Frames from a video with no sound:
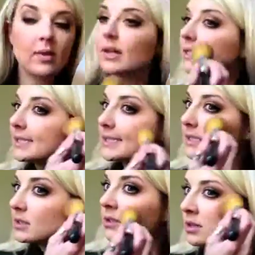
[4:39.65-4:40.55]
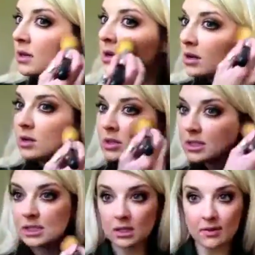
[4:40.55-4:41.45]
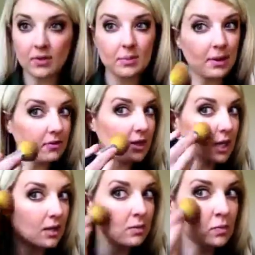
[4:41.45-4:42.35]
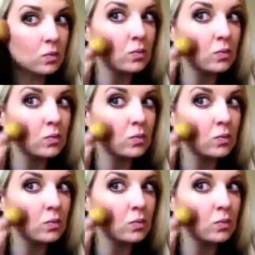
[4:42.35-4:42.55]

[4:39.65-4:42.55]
then just softly buff it in.